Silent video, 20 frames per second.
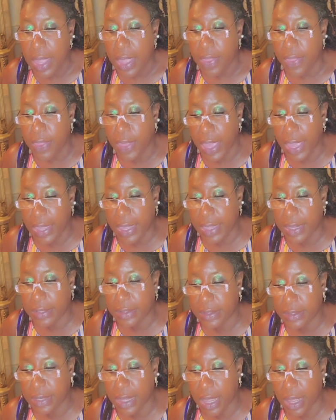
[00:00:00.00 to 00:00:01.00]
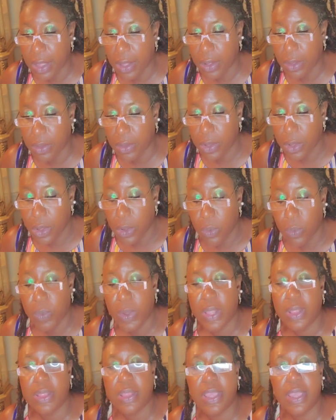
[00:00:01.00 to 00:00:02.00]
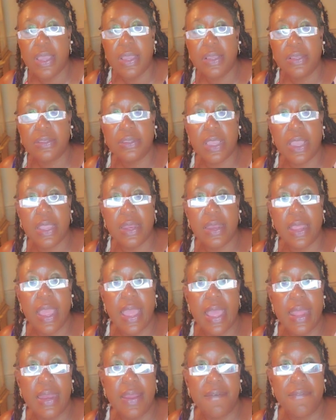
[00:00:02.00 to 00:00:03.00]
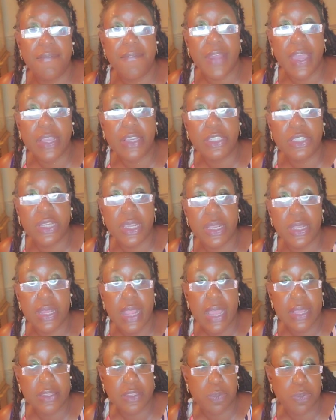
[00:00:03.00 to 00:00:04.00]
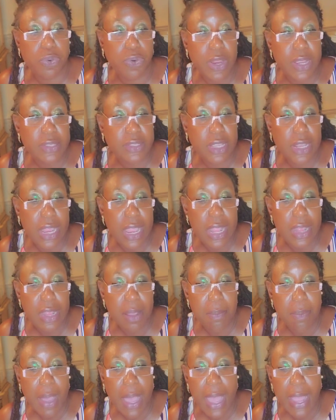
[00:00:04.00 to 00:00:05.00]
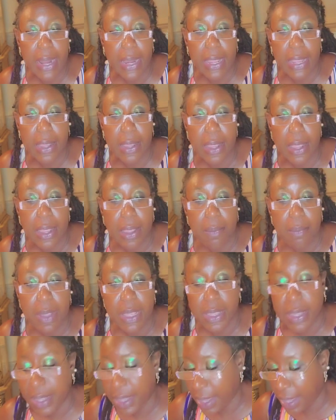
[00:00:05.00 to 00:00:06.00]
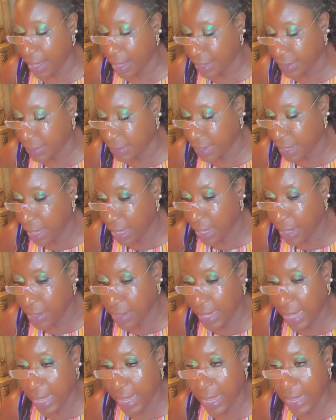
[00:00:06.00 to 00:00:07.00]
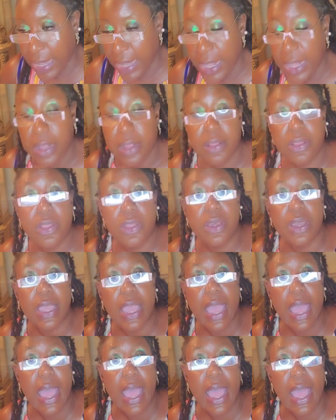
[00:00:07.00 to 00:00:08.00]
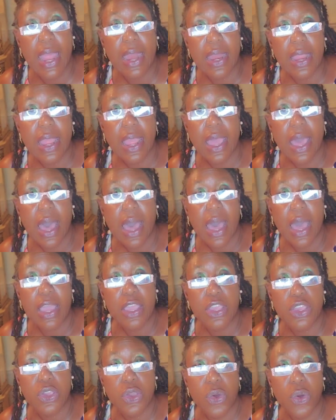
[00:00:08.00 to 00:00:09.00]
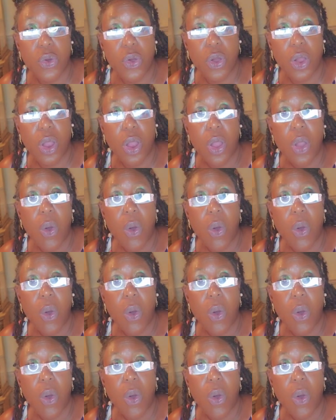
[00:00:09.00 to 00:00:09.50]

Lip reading: they can tell when there's an infection that's present in the body, because they look at your